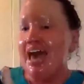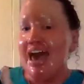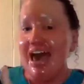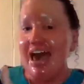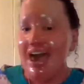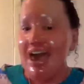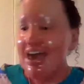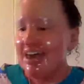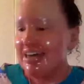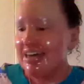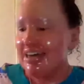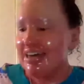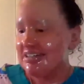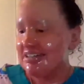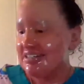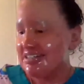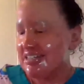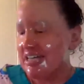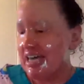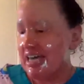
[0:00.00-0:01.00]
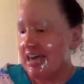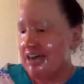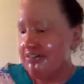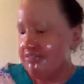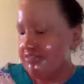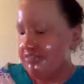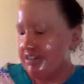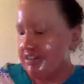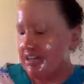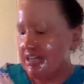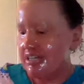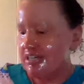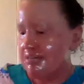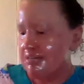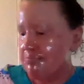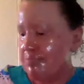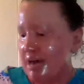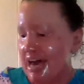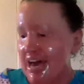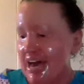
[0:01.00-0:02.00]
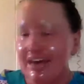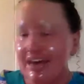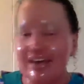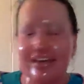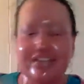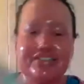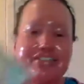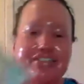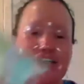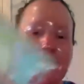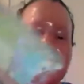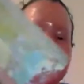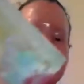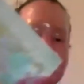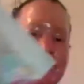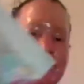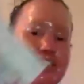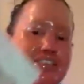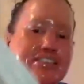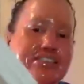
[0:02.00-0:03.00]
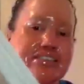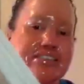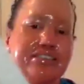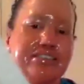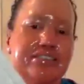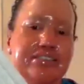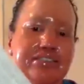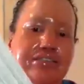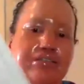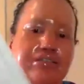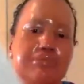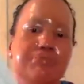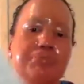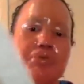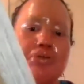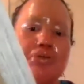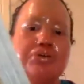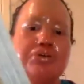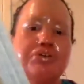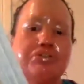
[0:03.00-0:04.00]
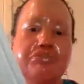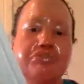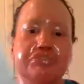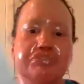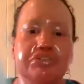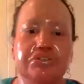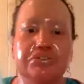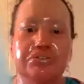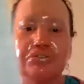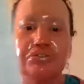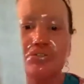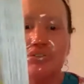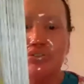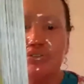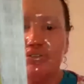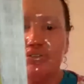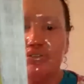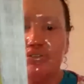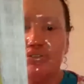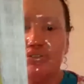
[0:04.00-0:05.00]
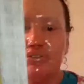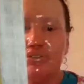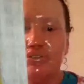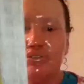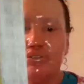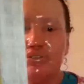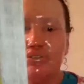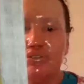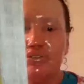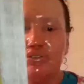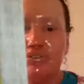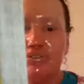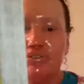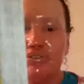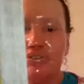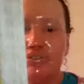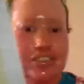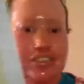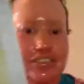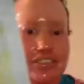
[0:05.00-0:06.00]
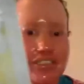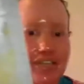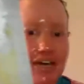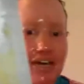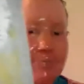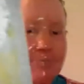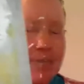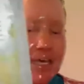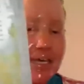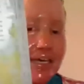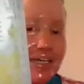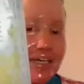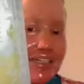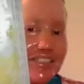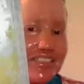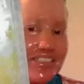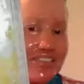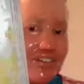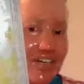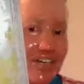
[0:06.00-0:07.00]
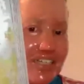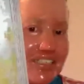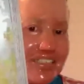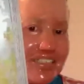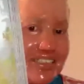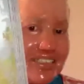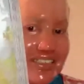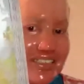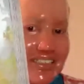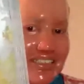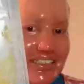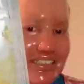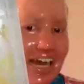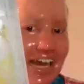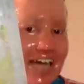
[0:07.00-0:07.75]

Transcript: And every page has these beautiful, you see that, illustrations as